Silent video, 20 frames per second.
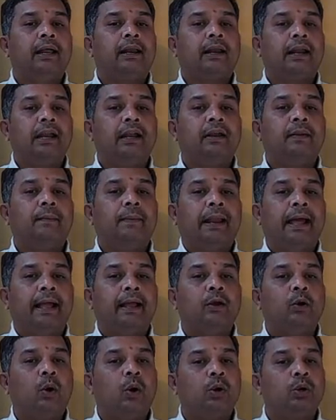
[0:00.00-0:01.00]
write
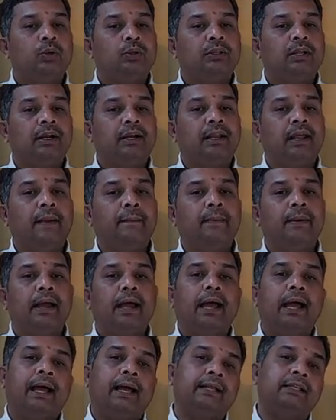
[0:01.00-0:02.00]
blank onto the tape
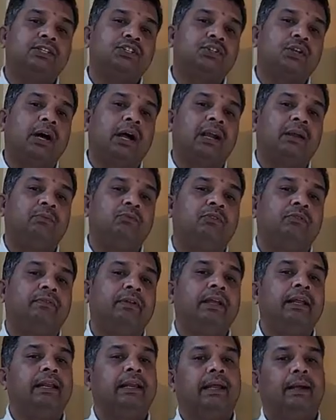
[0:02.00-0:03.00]
and start
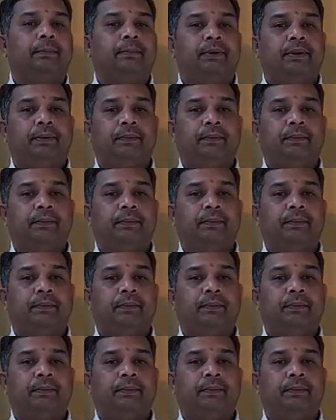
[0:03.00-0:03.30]
moving left.